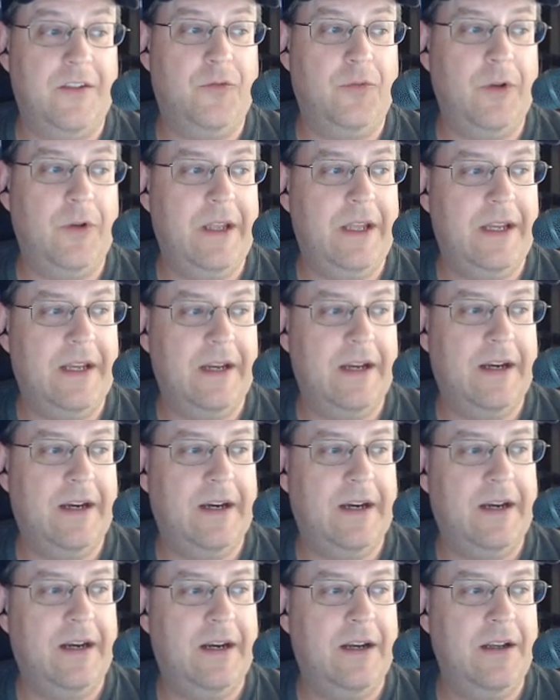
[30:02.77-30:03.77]
week
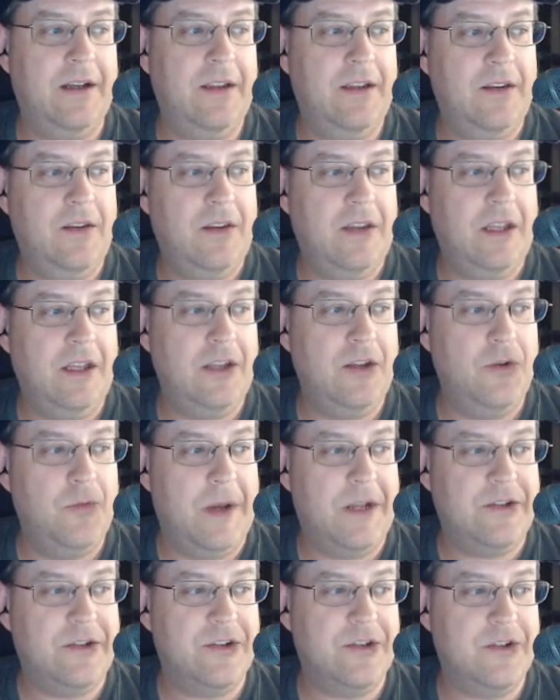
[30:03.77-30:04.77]
that you
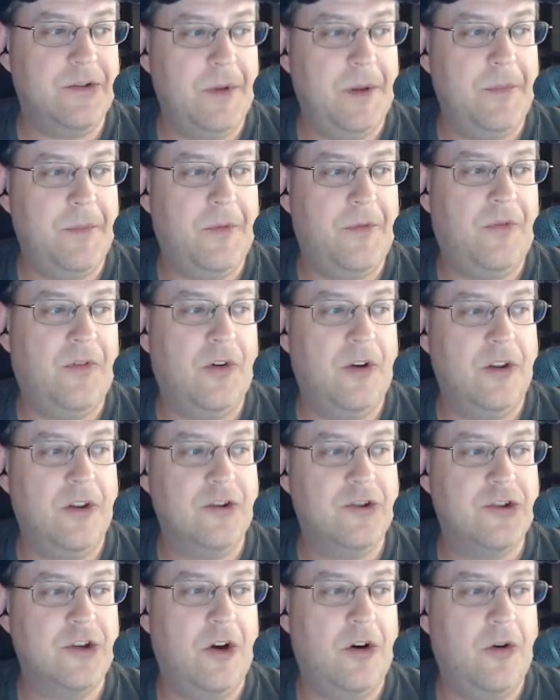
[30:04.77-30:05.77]
mentioned to me before the
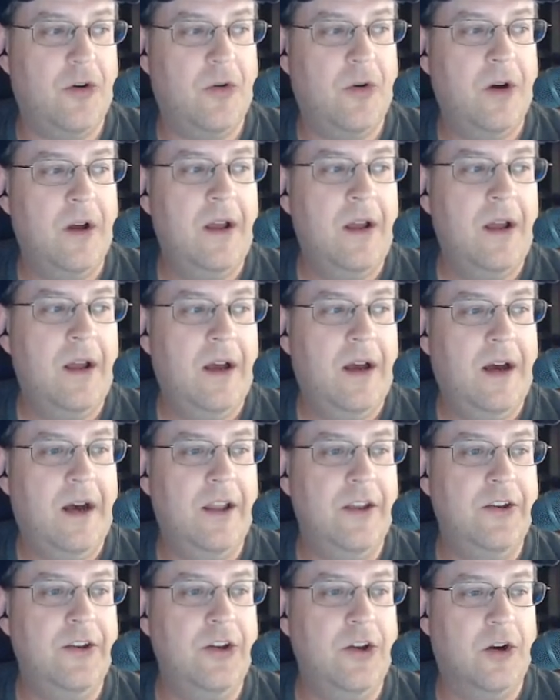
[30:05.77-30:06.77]
show.
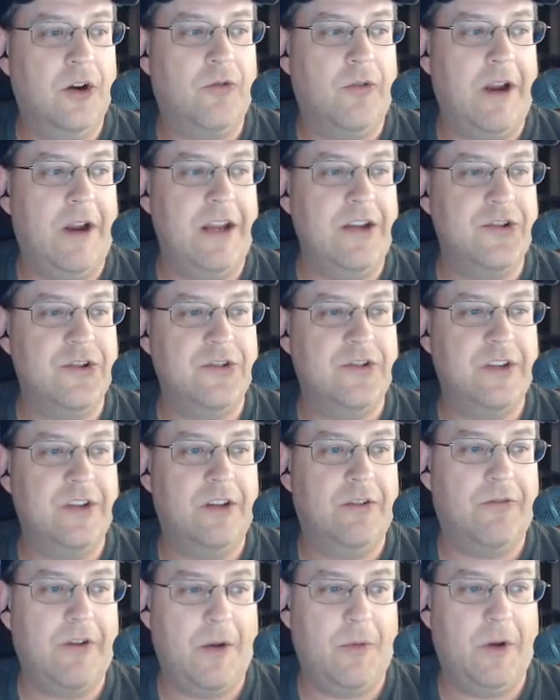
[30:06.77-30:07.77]
The New York Rangers and
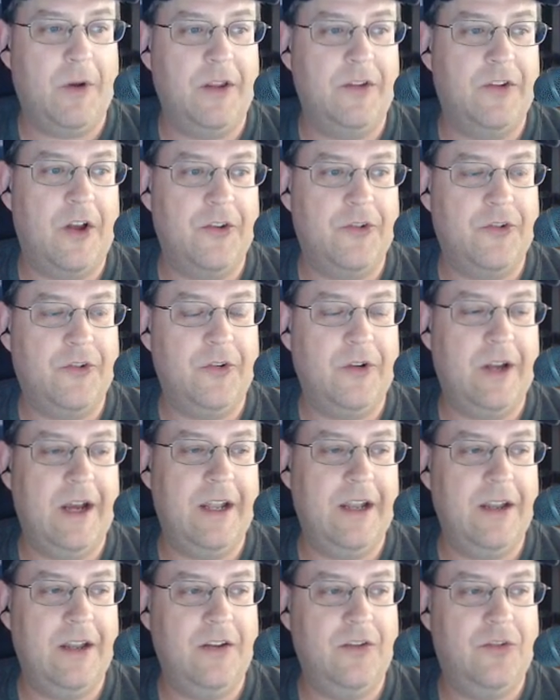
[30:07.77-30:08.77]
the Red Wings also
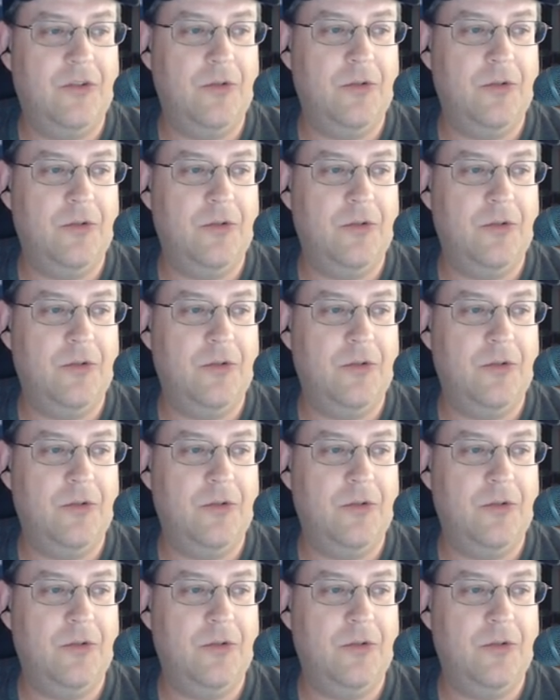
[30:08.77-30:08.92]
got into